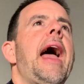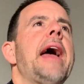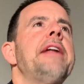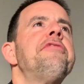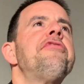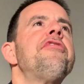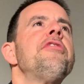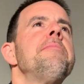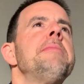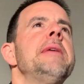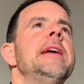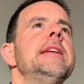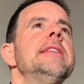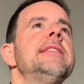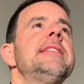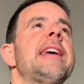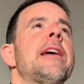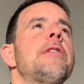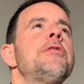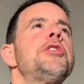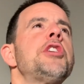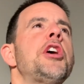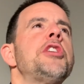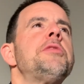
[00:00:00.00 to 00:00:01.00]
for me to
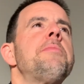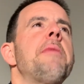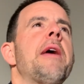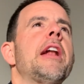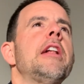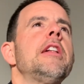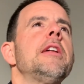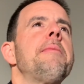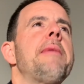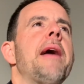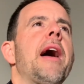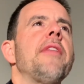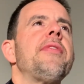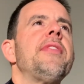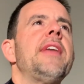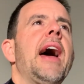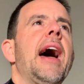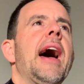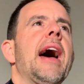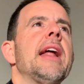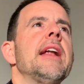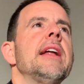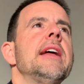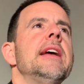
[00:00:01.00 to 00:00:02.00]
sound judgmental about
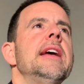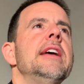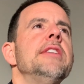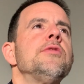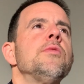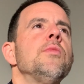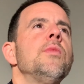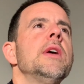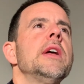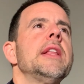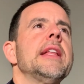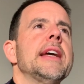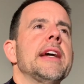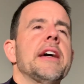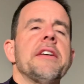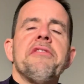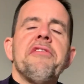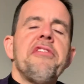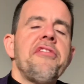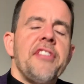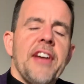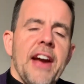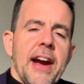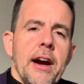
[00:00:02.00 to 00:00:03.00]
that is really
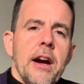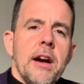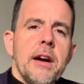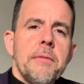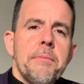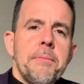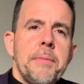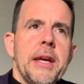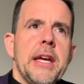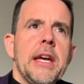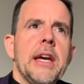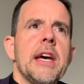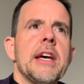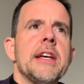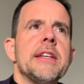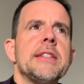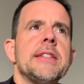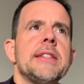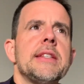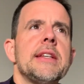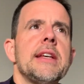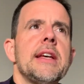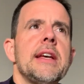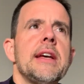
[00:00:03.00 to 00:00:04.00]
unfair
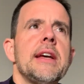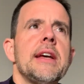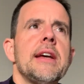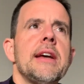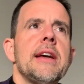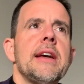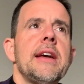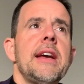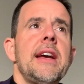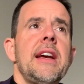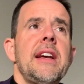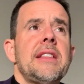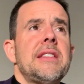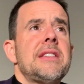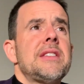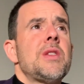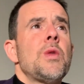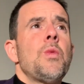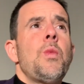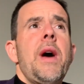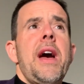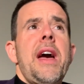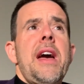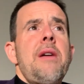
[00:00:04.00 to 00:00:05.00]
because it's
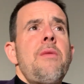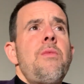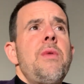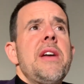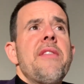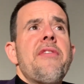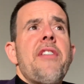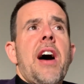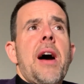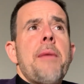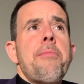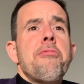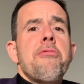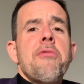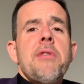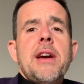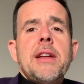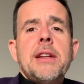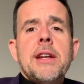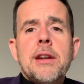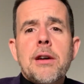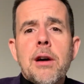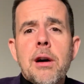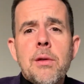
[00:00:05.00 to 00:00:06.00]
the way we've
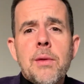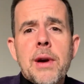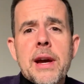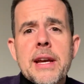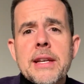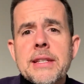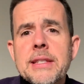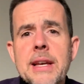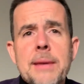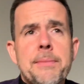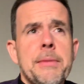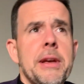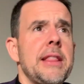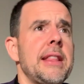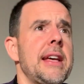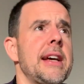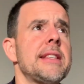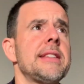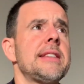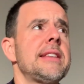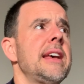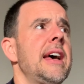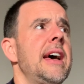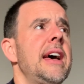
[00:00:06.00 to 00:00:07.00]
operated always. I mean,
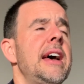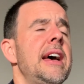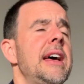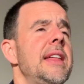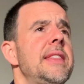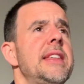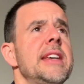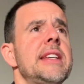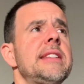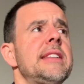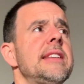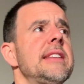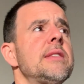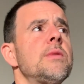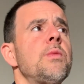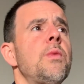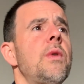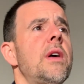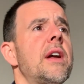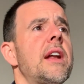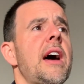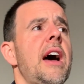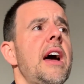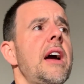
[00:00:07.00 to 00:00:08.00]
this is
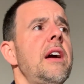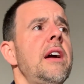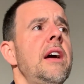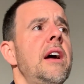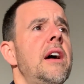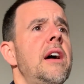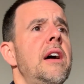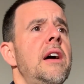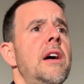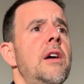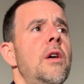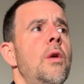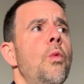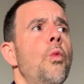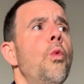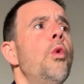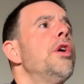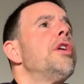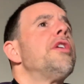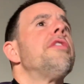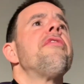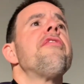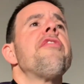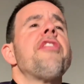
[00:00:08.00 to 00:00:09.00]
what I
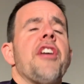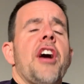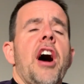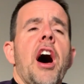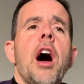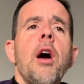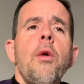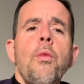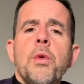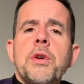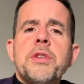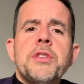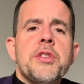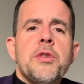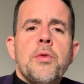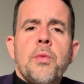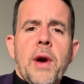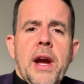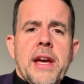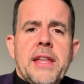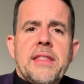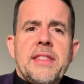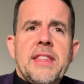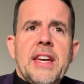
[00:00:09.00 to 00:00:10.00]
would have thought was the
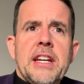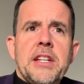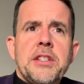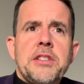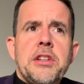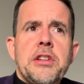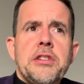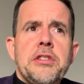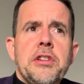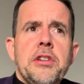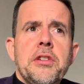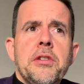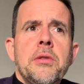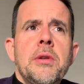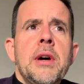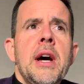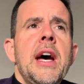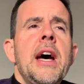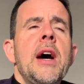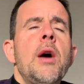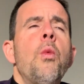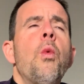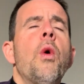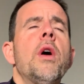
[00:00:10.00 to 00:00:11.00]
right thing to do.
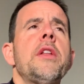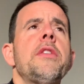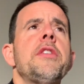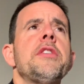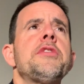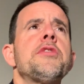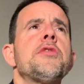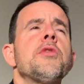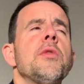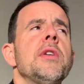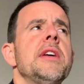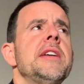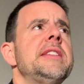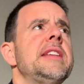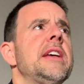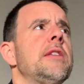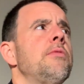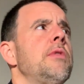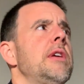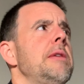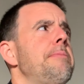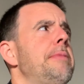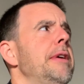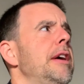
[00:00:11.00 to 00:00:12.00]
One of the stories in
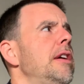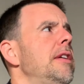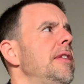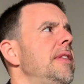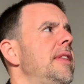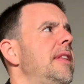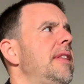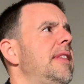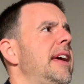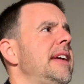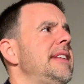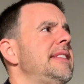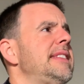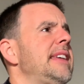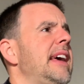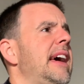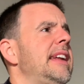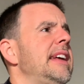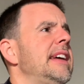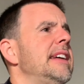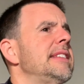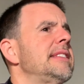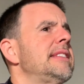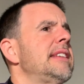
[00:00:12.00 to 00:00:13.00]
Rebuilt, they said,
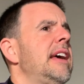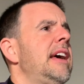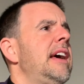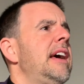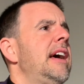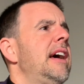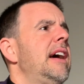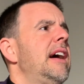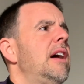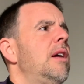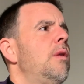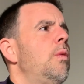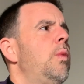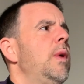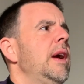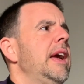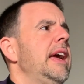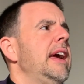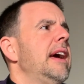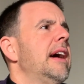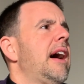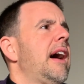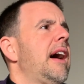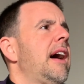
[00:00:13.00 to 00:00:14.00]
is we